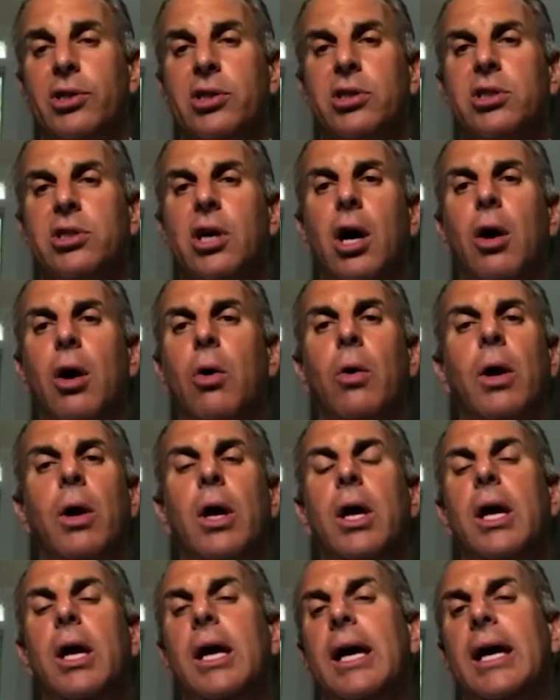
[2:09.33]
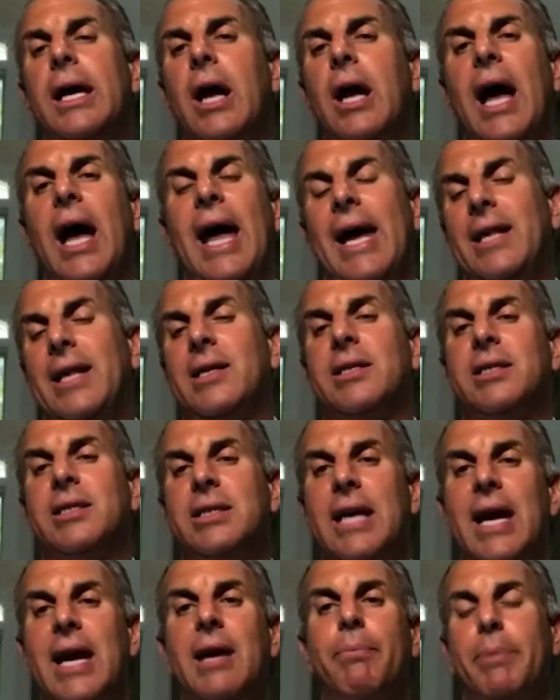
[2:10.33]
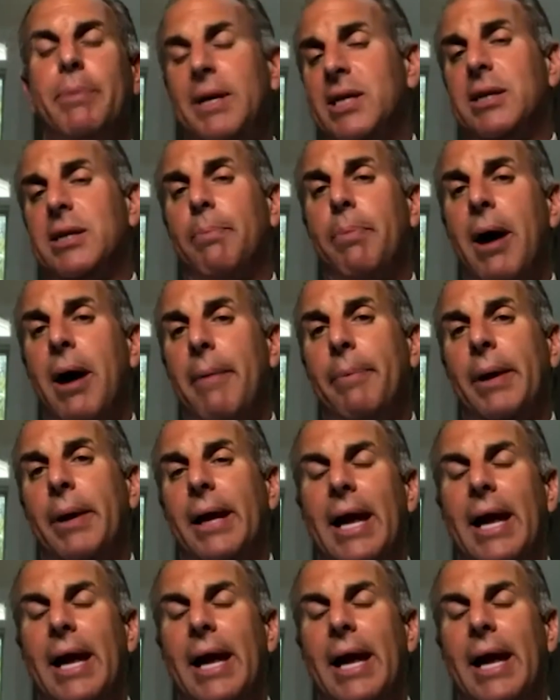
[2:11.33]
So I hate to say it, but he's a puppet,